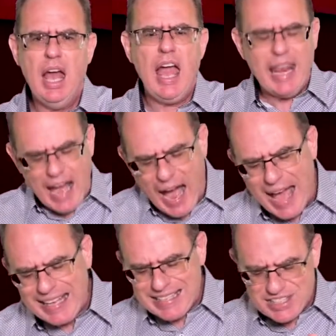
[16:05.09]
and
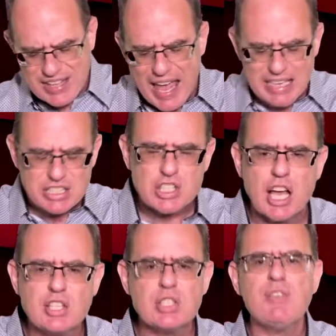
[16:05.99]
I can stand
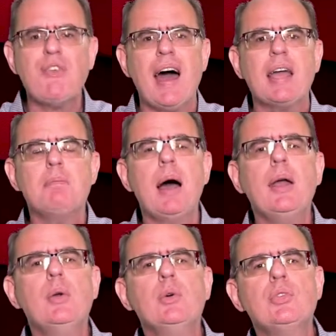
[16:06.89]
justified
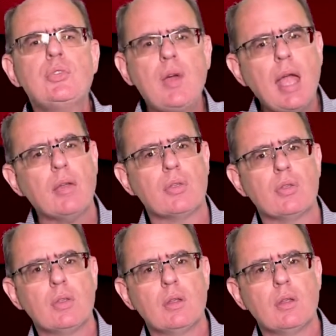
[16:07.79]
by faith.